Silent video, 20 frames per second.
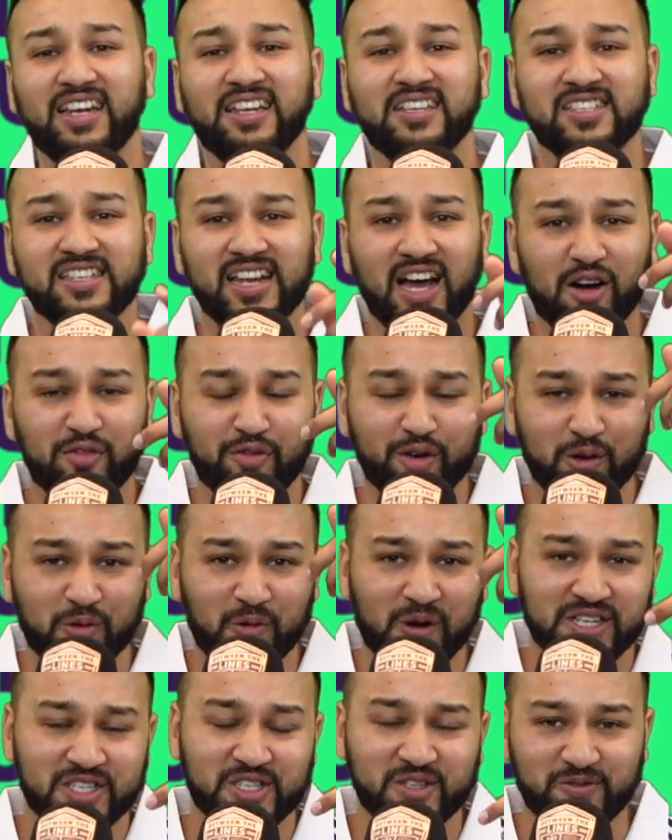this now for the
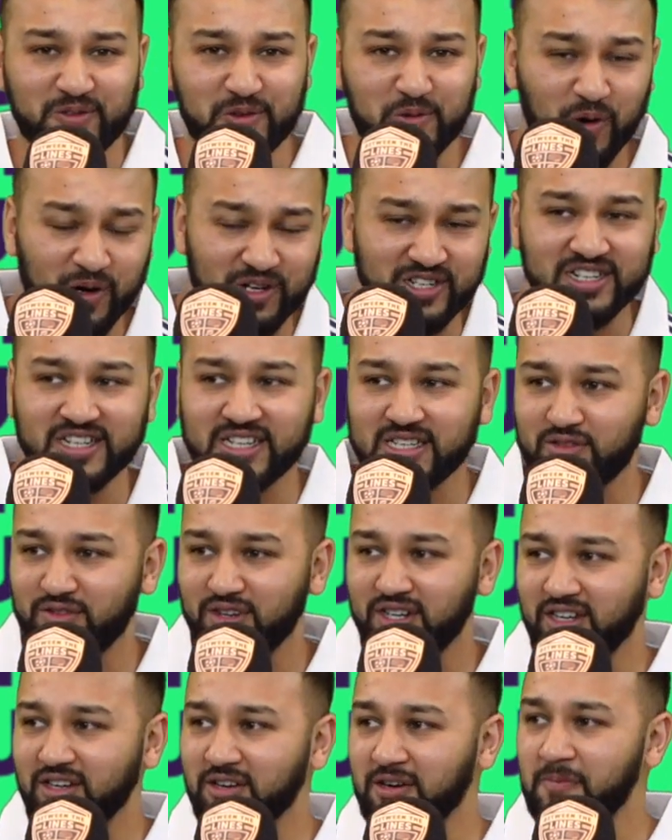rest of you watching this
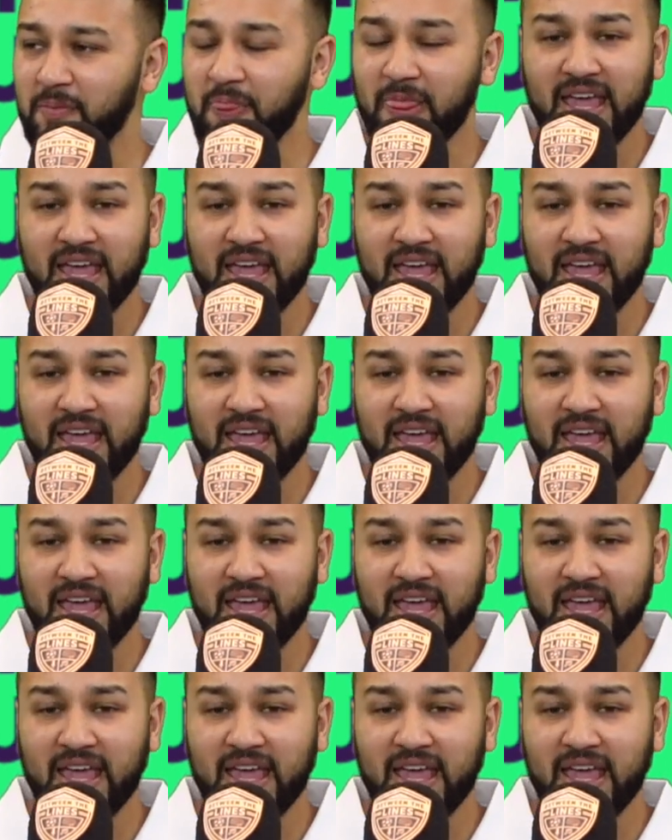video.